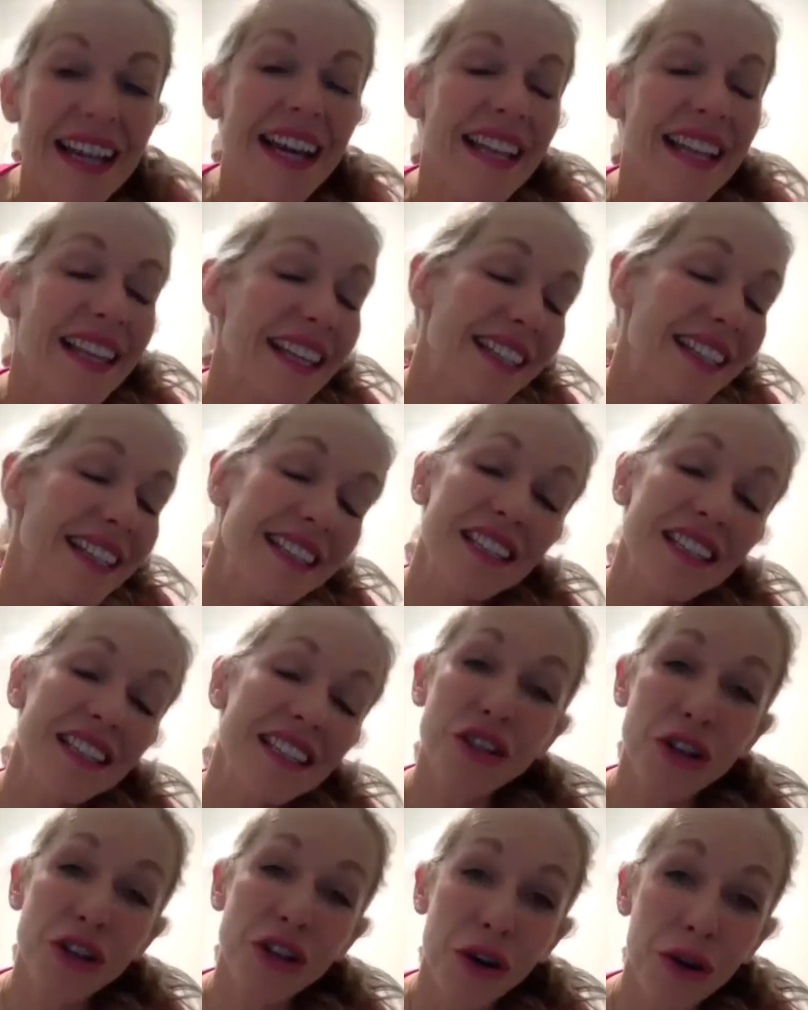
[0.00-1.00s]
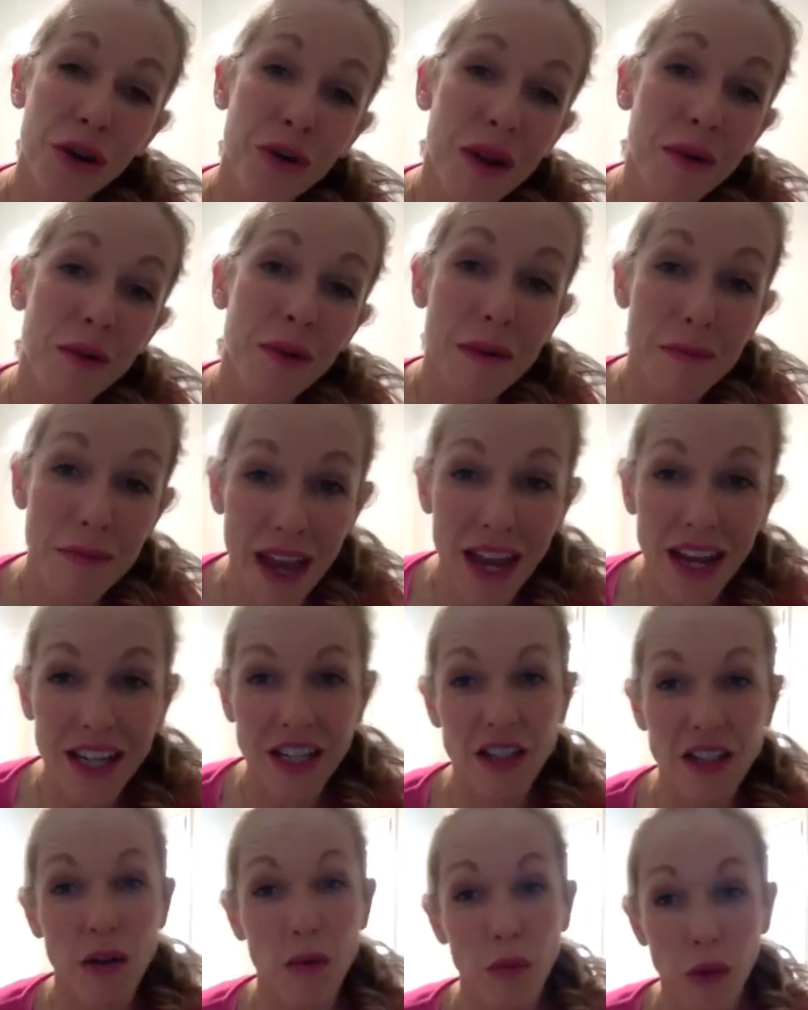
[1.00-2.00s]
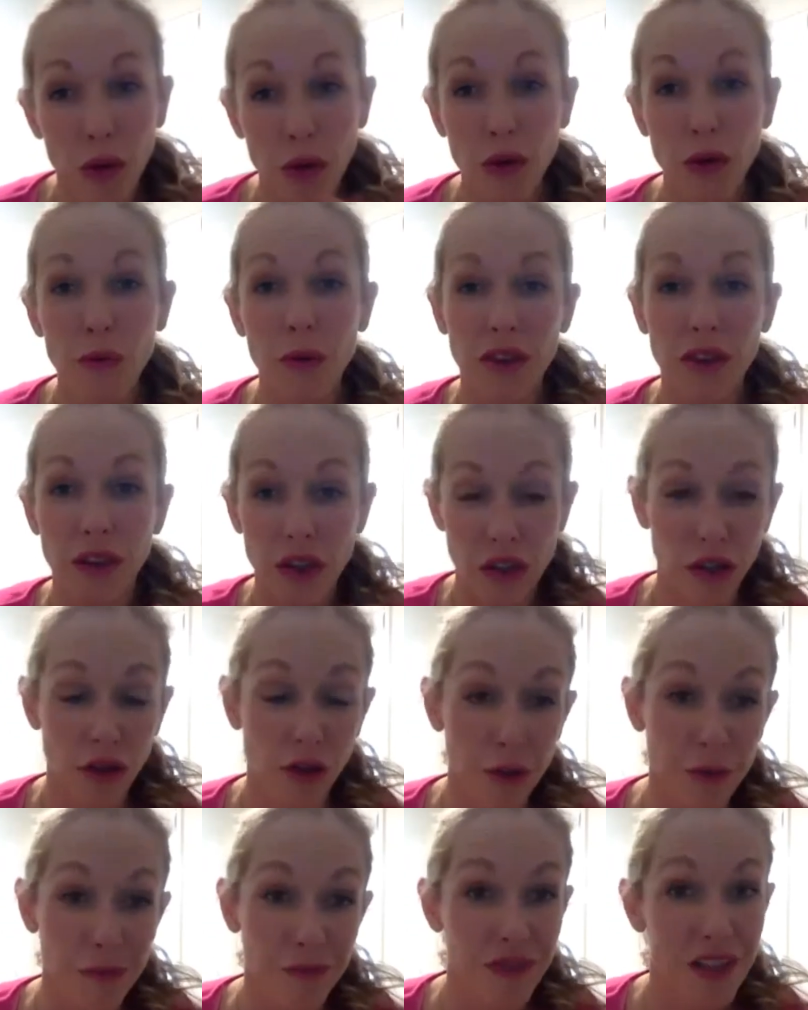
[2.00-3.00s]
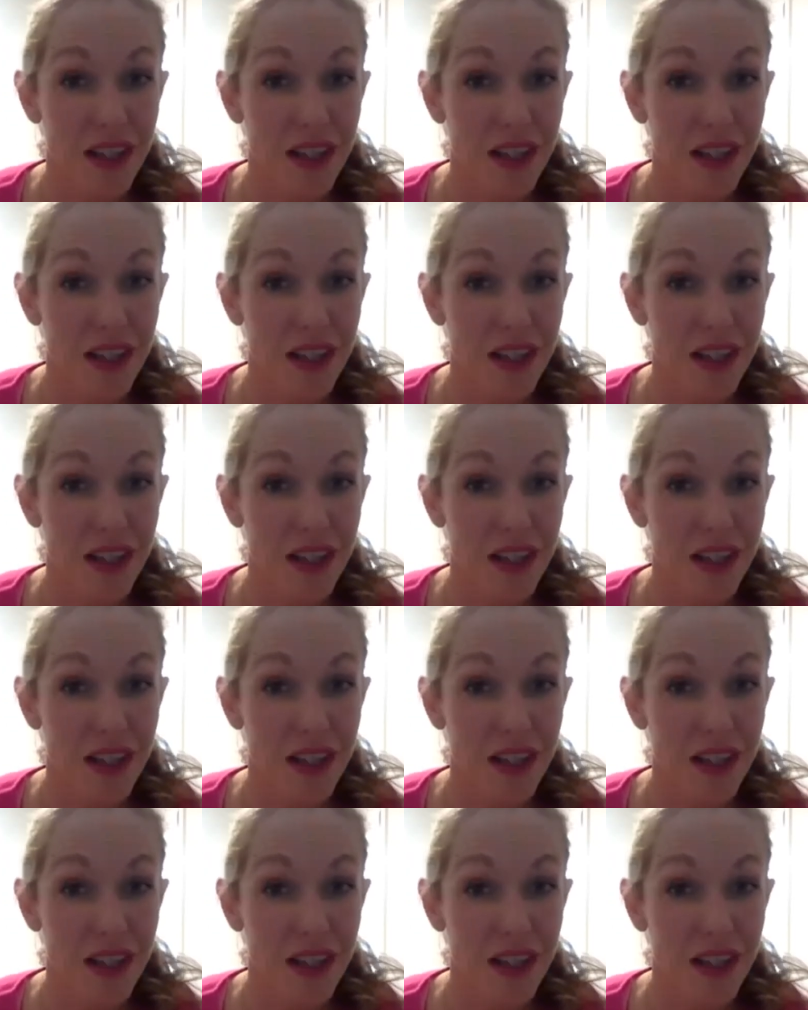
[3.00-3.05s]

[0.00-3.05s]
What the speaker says: This is the show where we match the woo with the do.